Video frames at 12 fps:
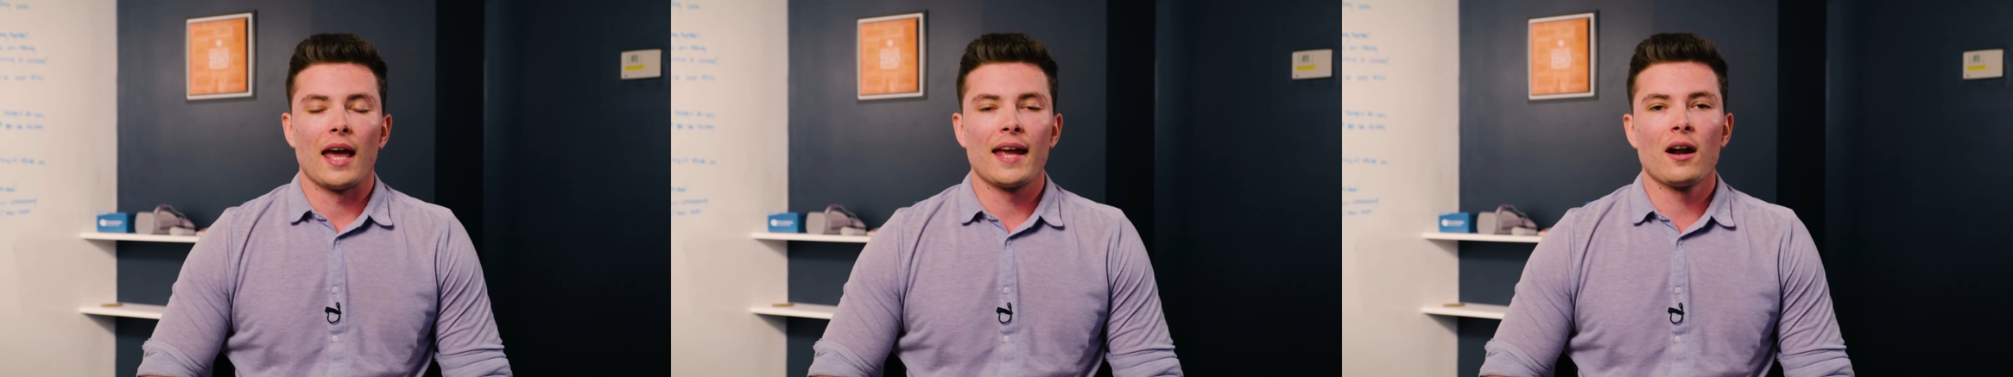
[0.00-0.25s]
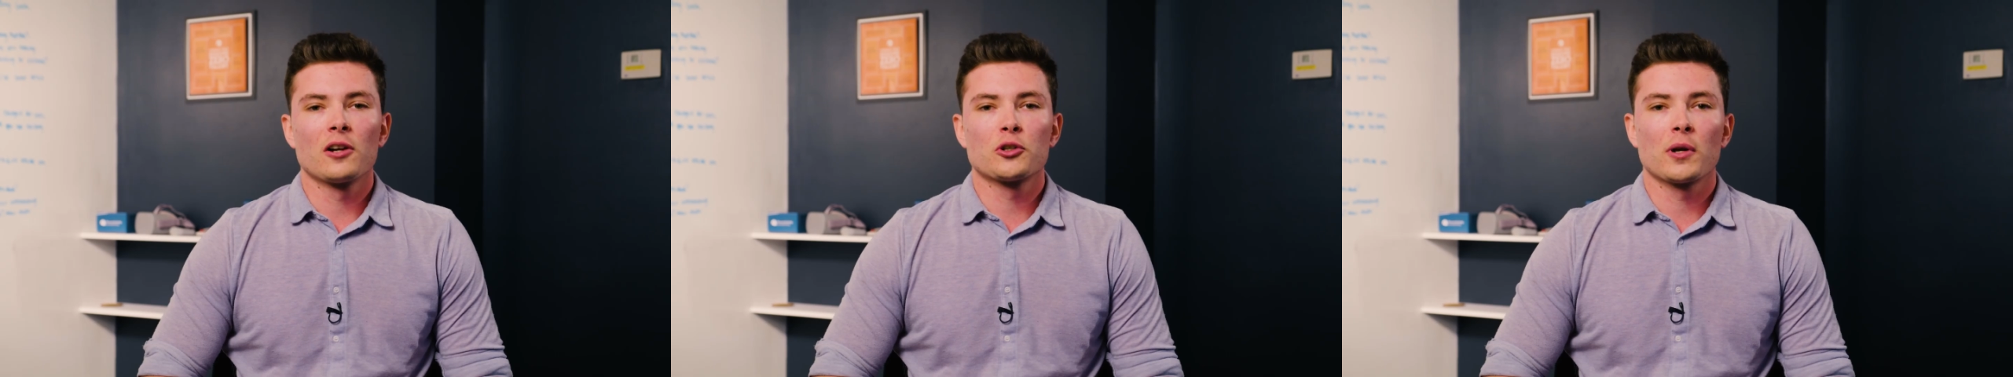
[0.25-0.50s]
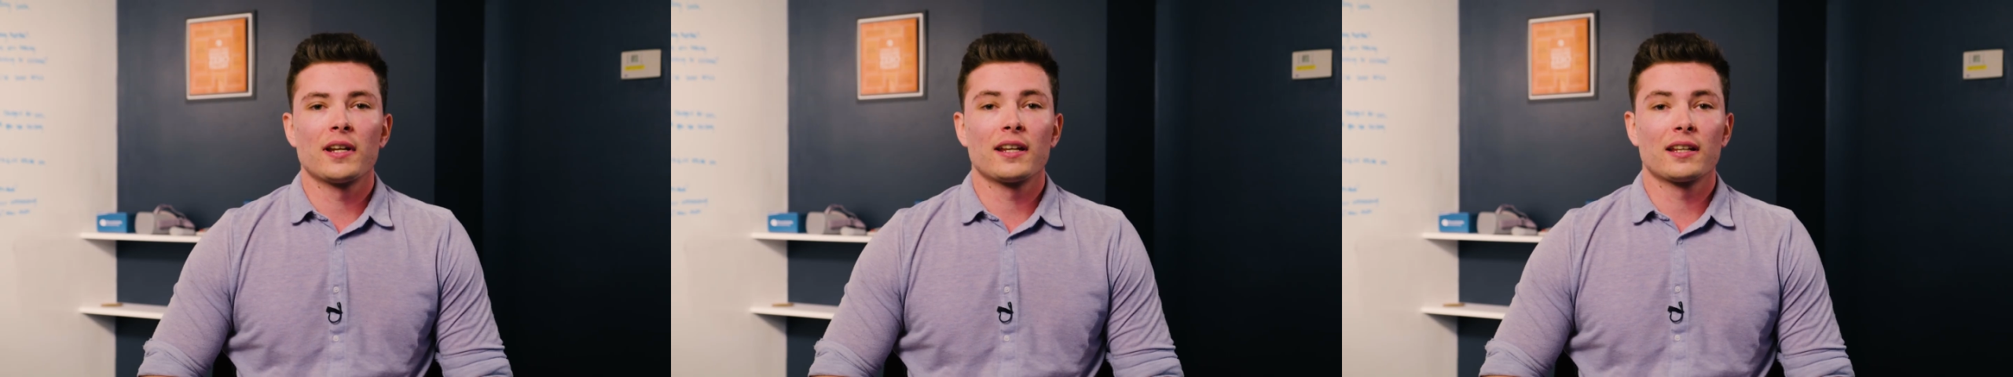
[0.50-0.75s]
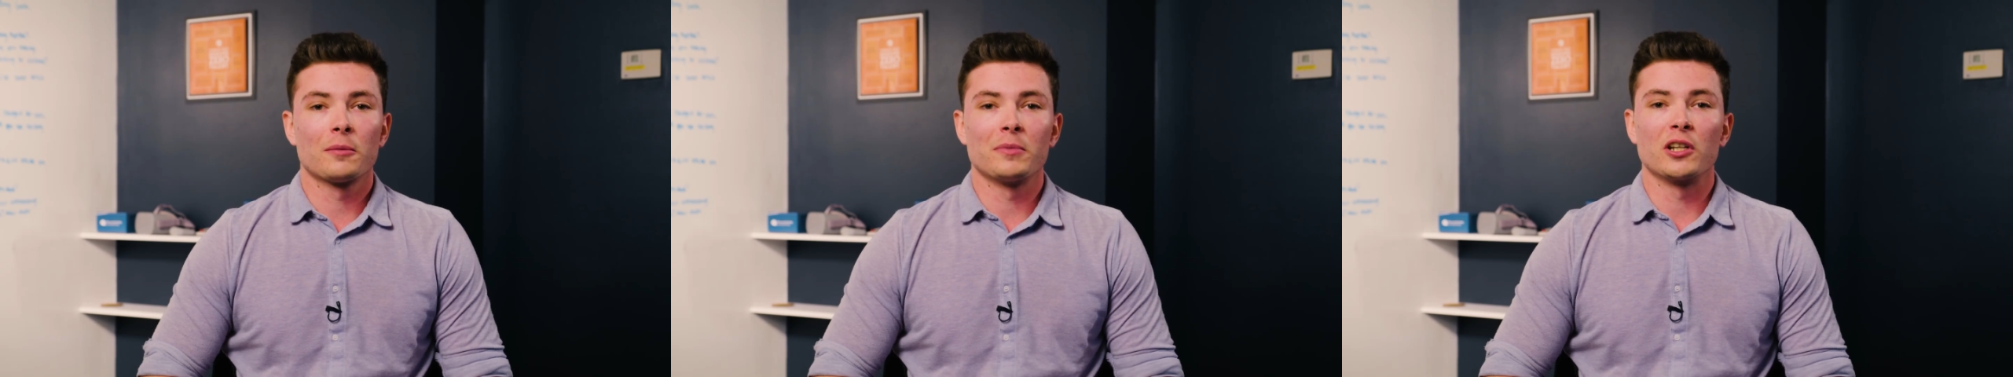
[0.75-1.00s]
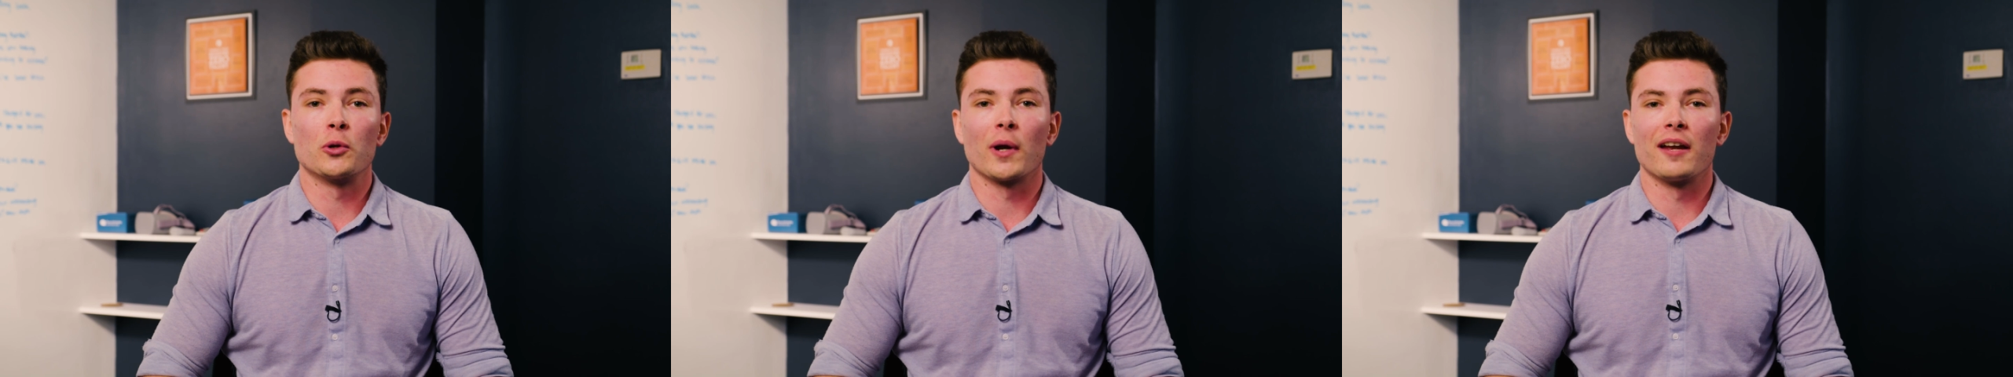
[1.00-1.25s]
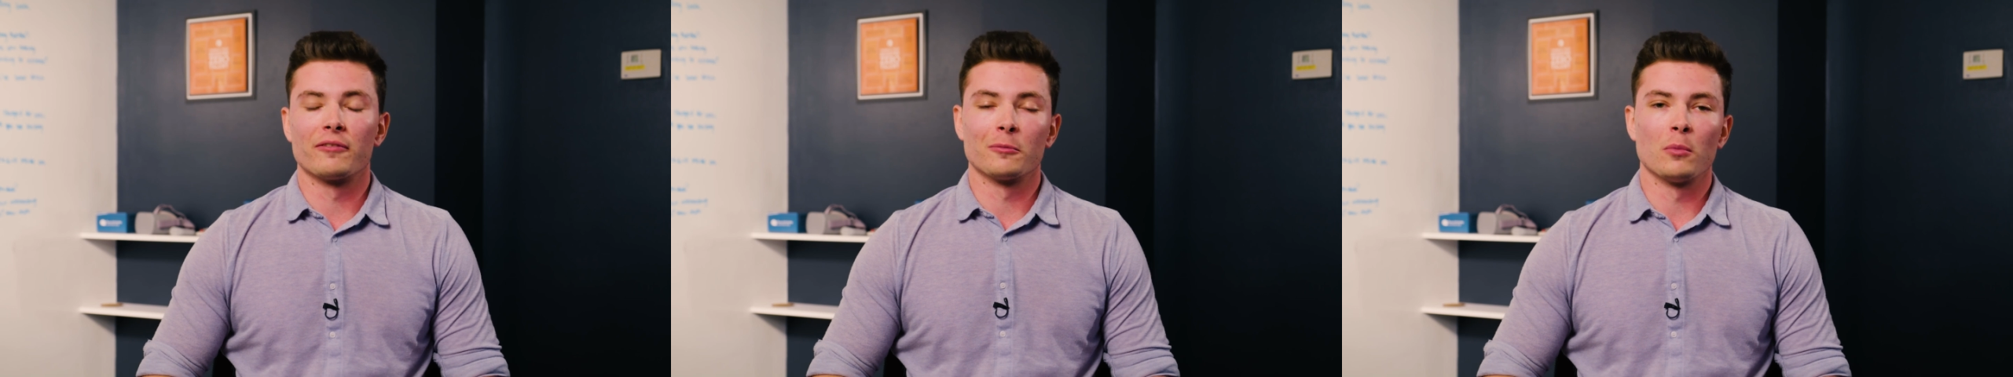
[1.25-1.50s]
AR training can be
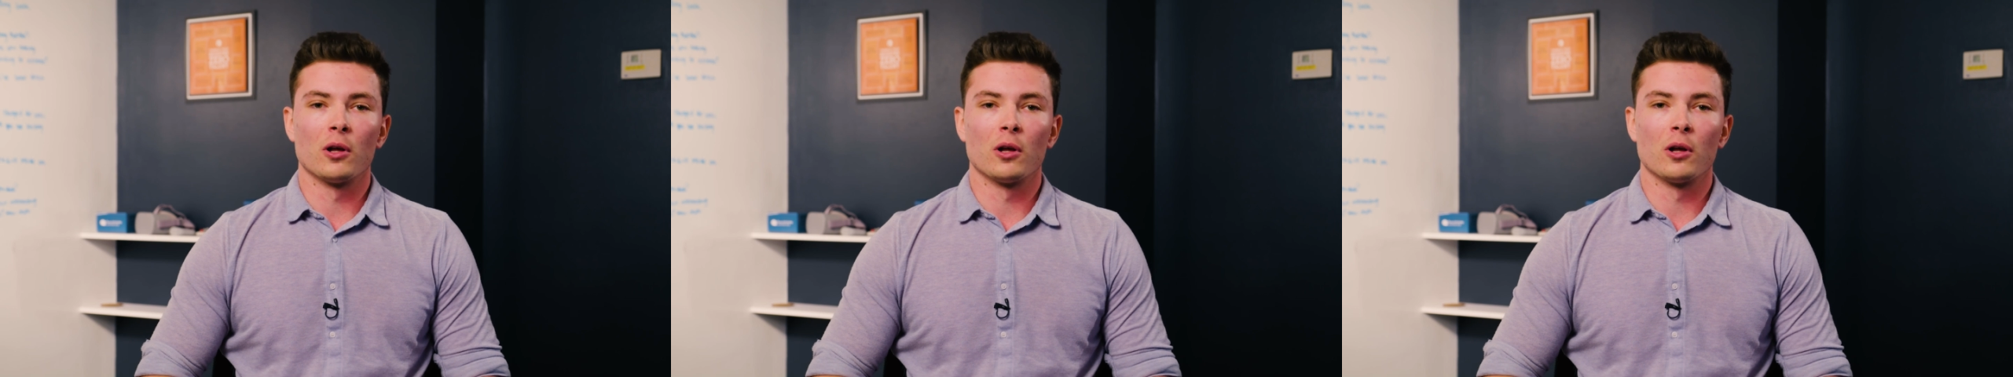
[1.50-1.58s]
great for